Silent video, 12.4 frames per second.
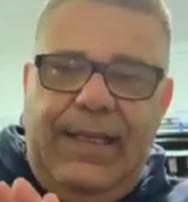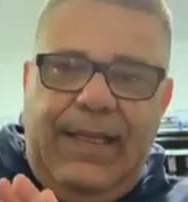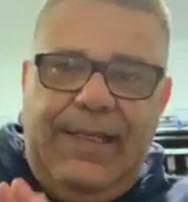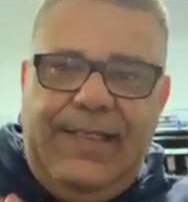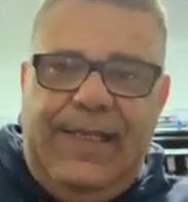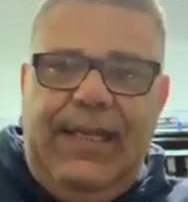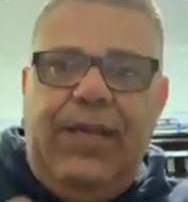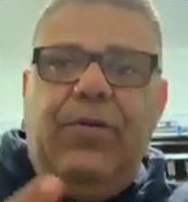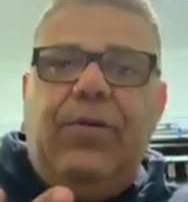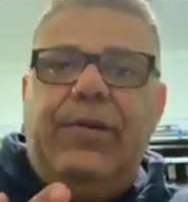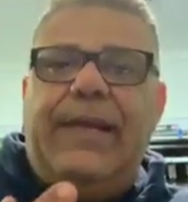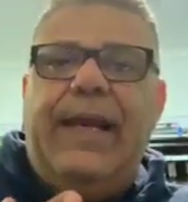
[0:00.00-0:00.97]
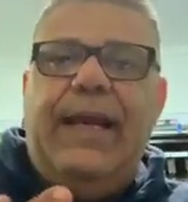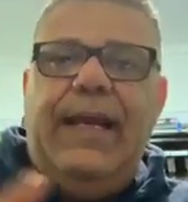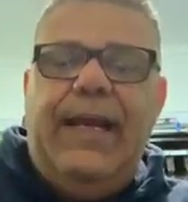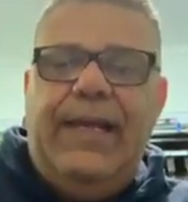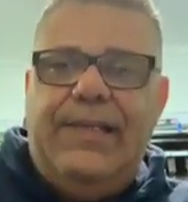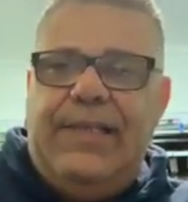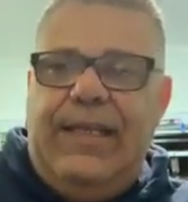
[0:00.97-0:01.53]
they sit here all day
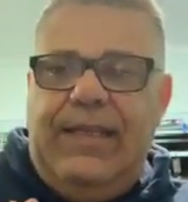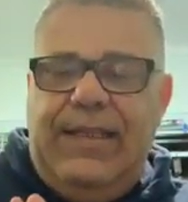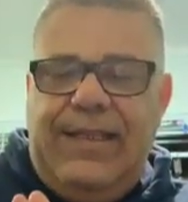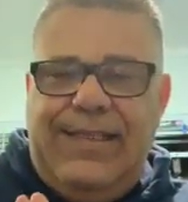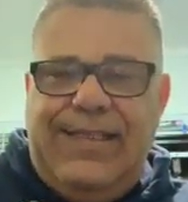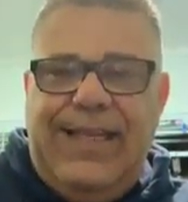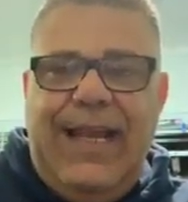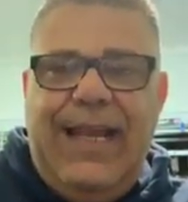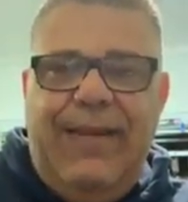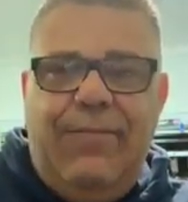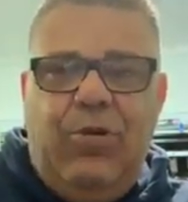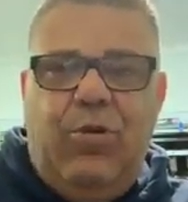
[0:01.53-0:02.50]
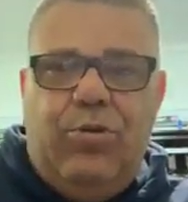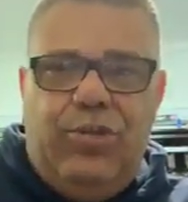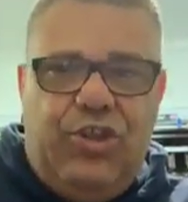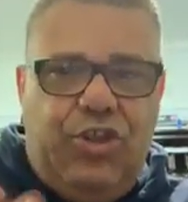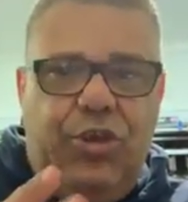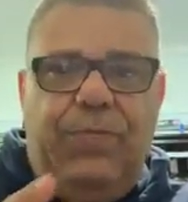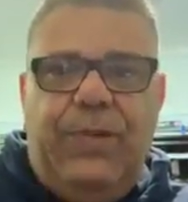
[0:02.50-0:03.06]
asking the same
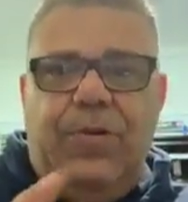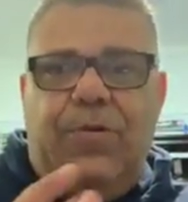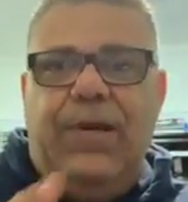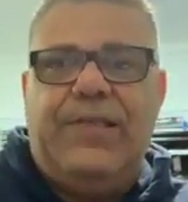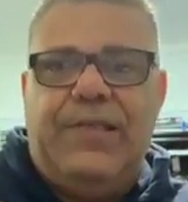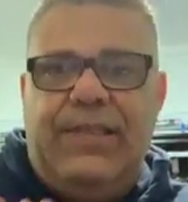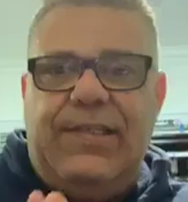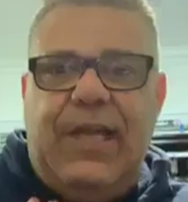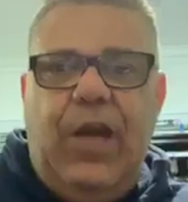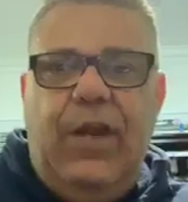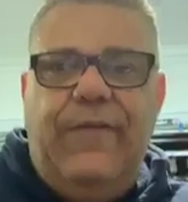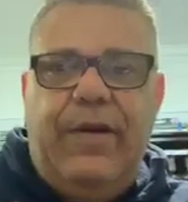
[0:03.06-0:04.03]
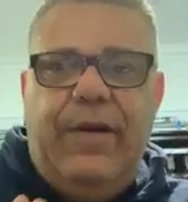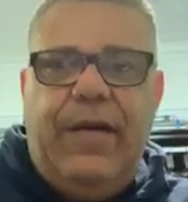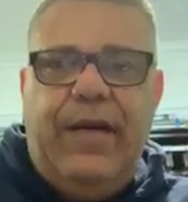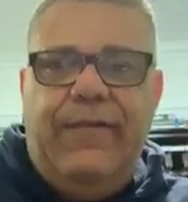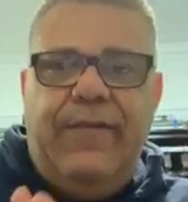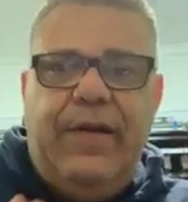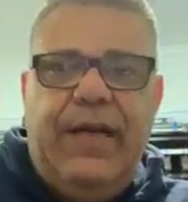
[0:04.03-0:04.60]
stupid questions over and
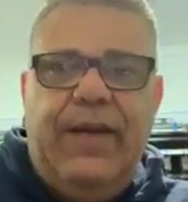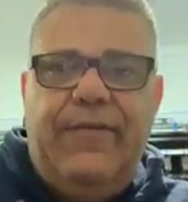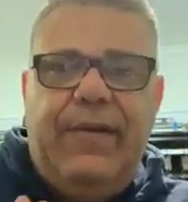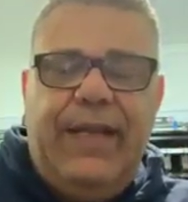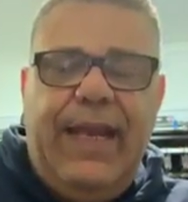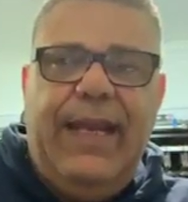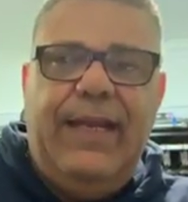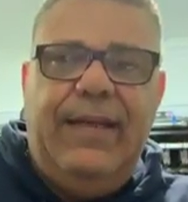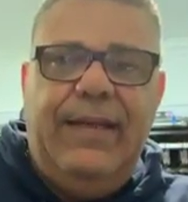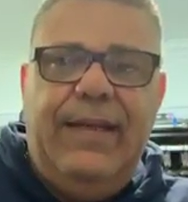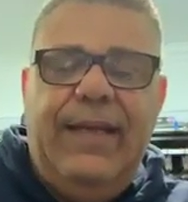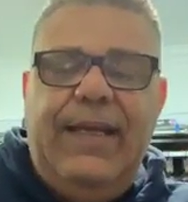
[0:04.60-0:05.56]
over and over again,